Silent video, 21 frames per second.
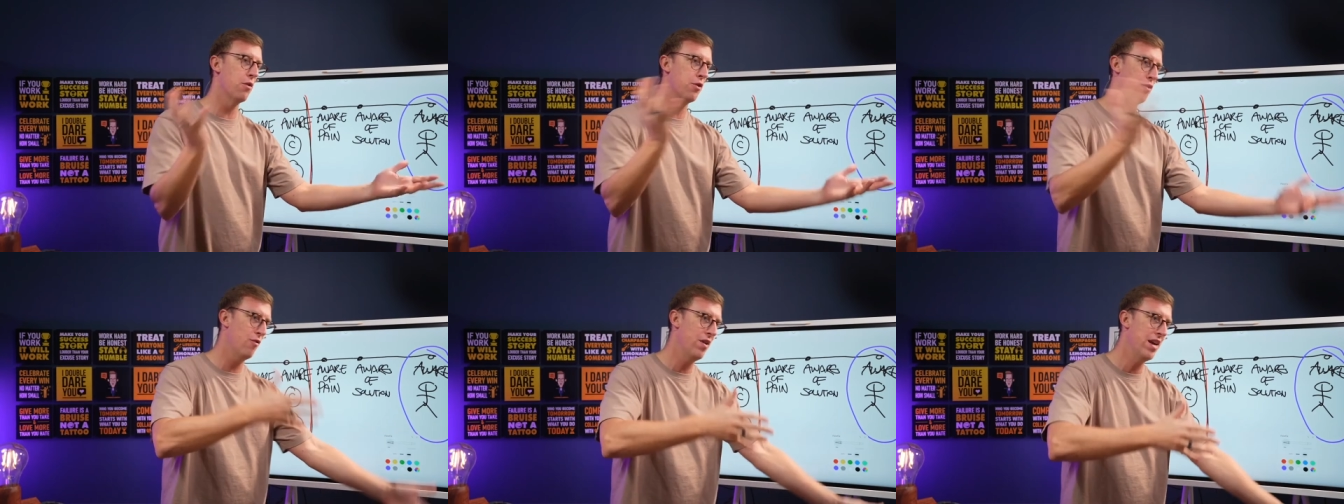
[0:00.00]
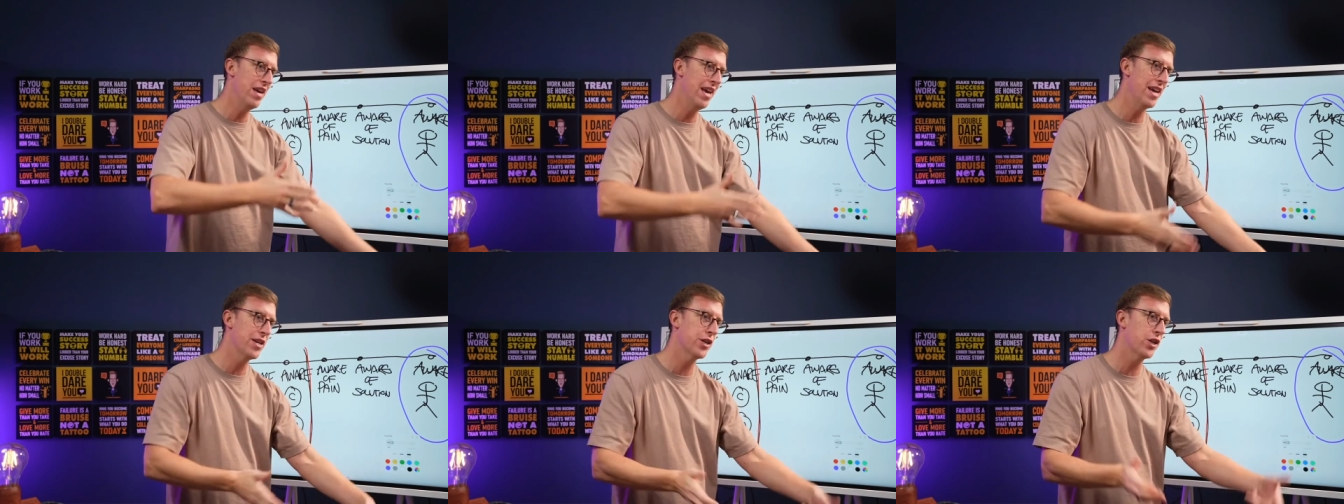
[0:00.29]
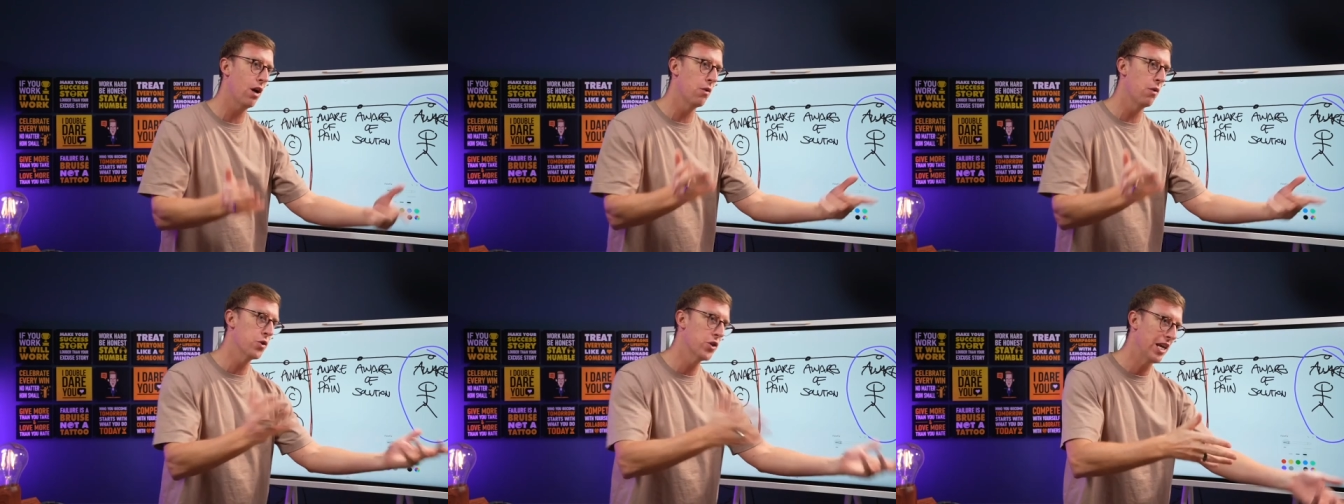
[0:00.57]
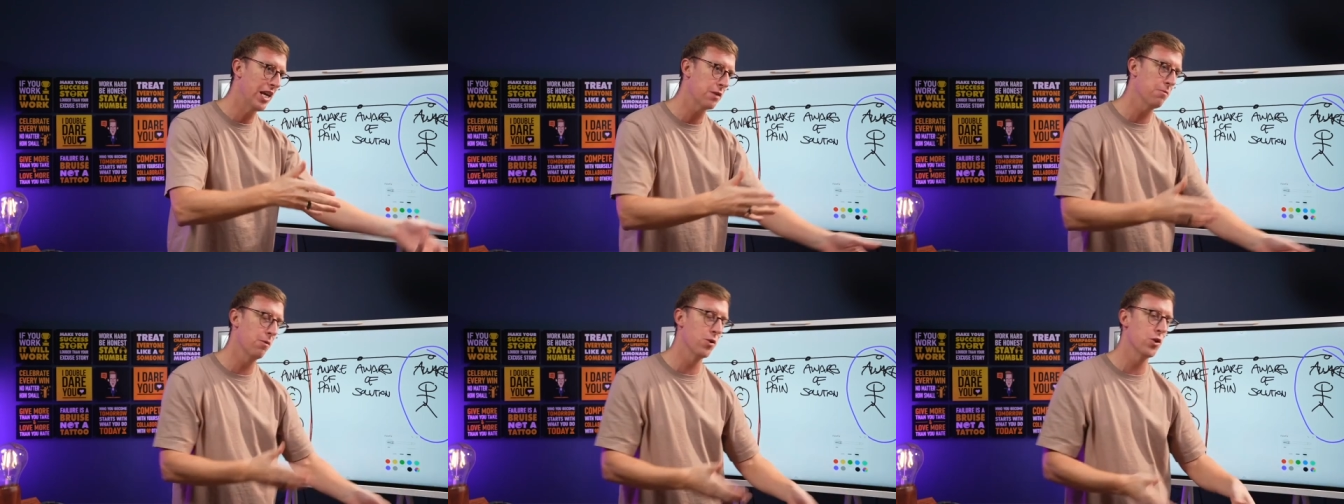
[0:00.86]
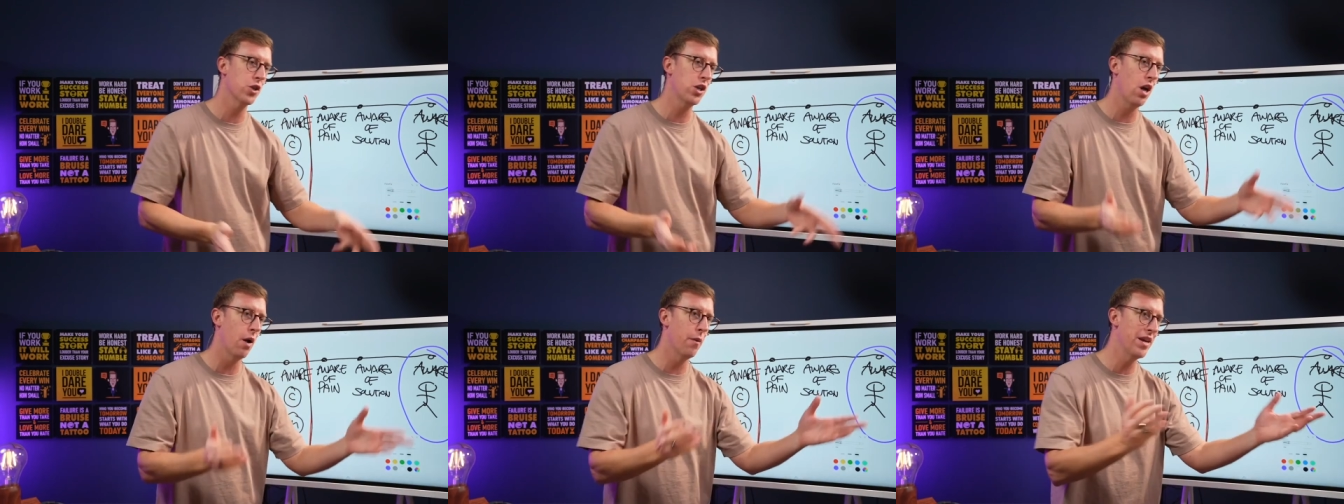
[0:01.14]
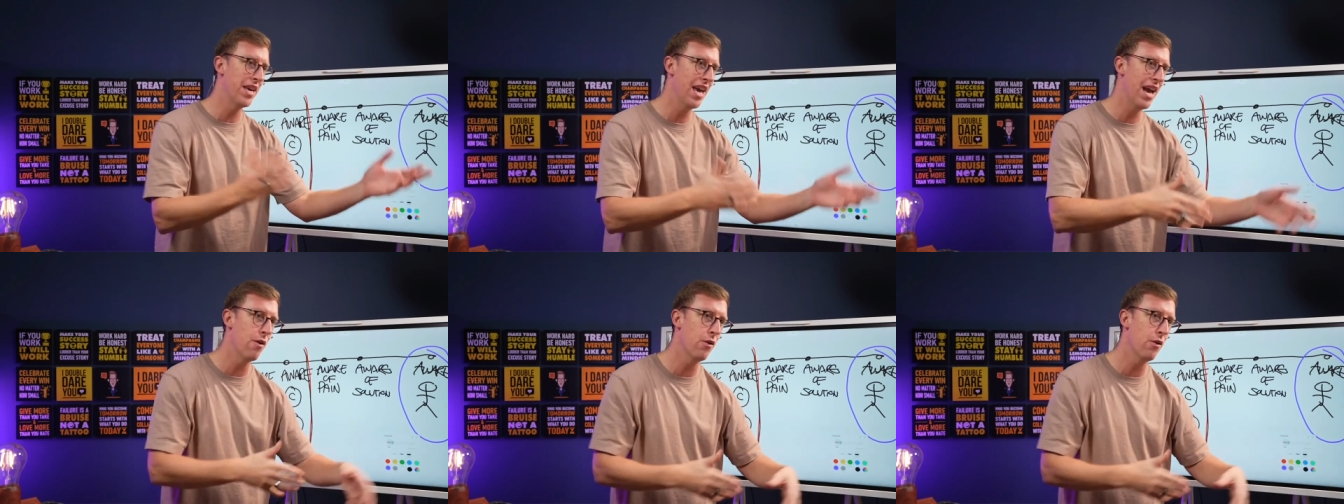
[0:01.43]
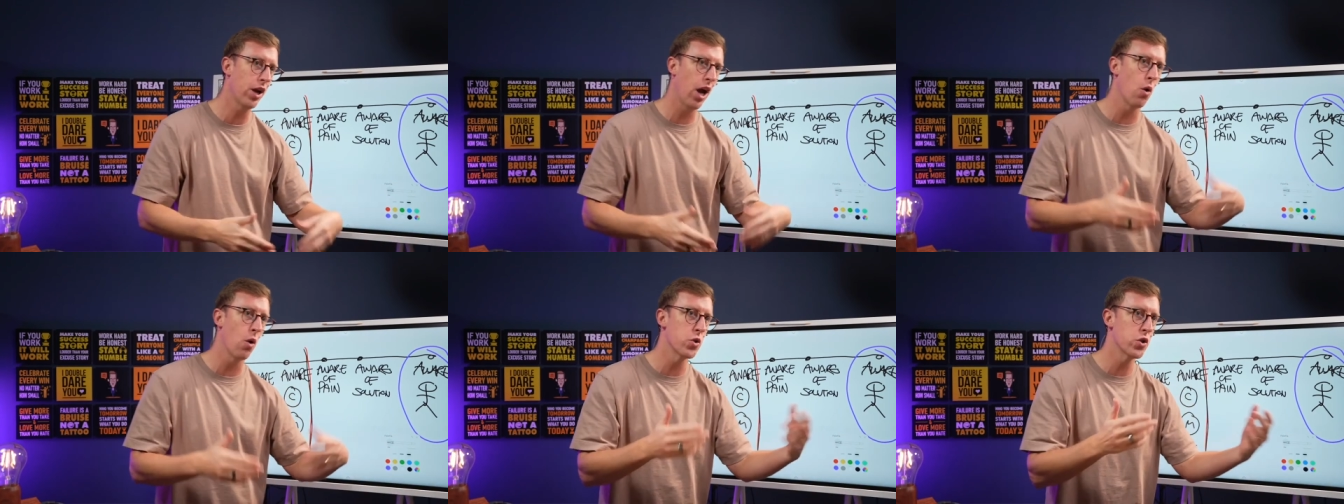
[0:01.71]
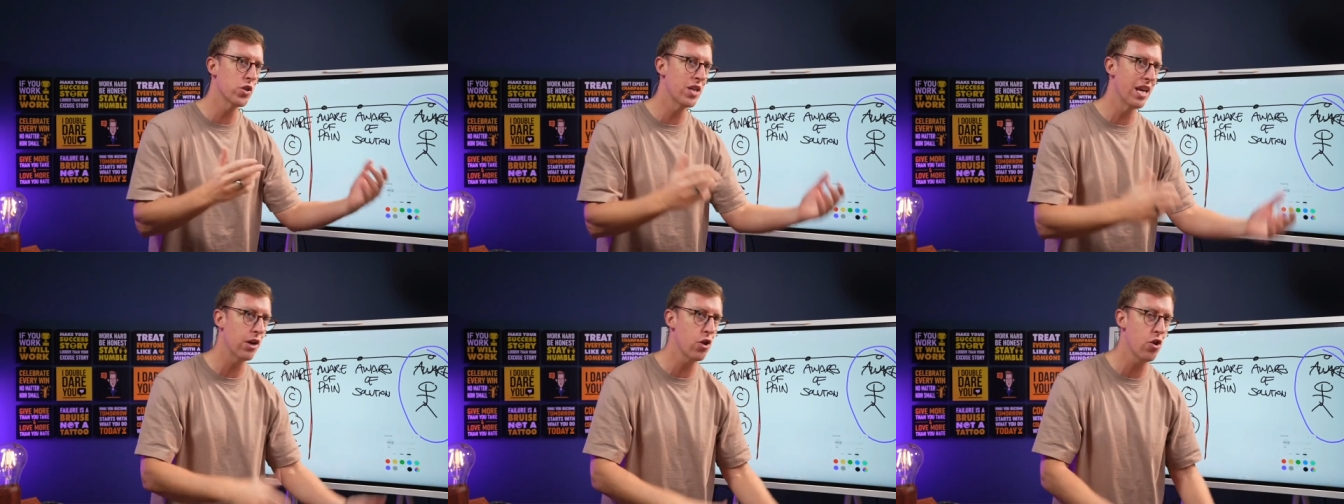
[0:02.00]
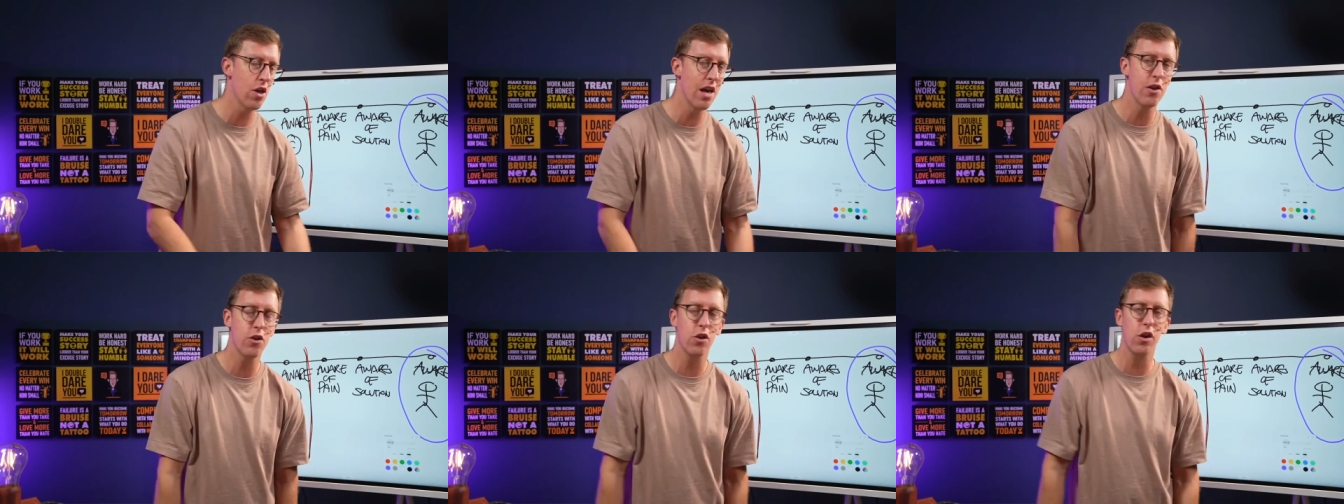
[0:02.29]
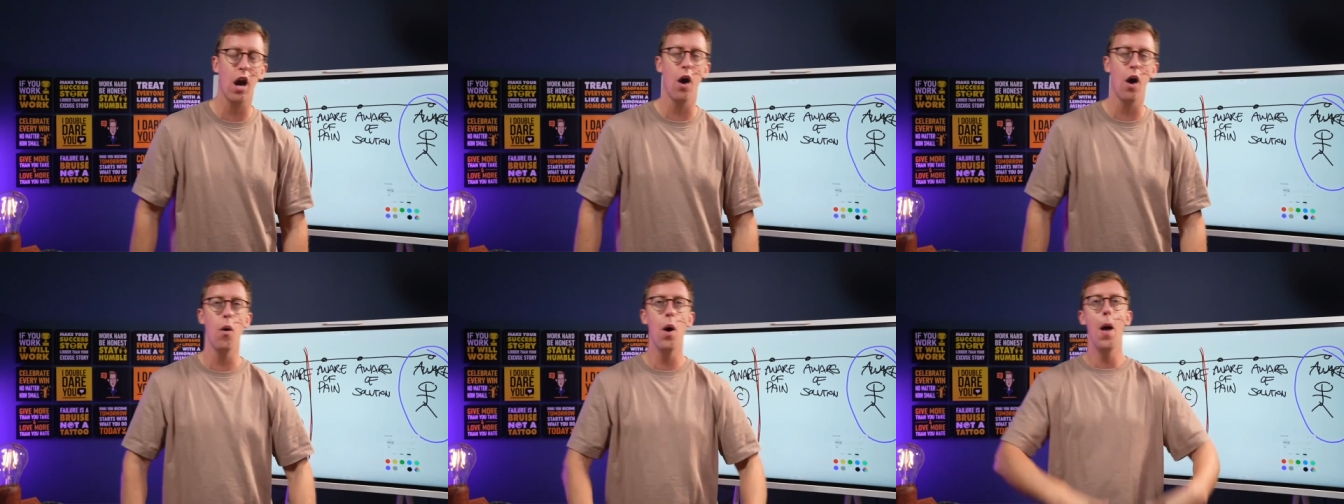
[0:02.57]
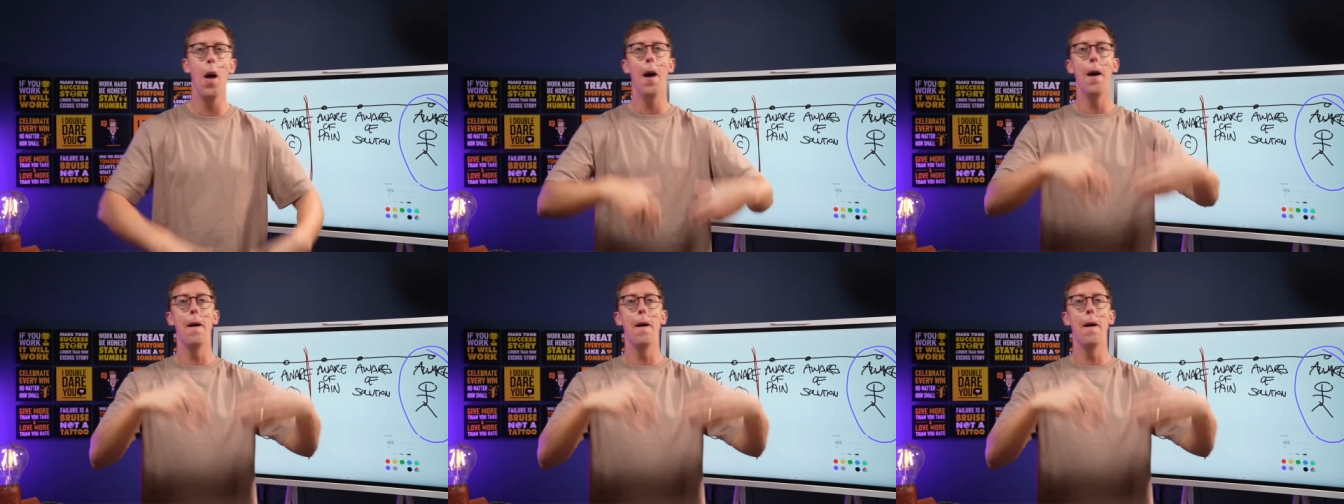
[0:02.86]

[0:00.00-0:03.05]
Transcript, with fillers: three years ago, six months ago, a year ago, six years ago.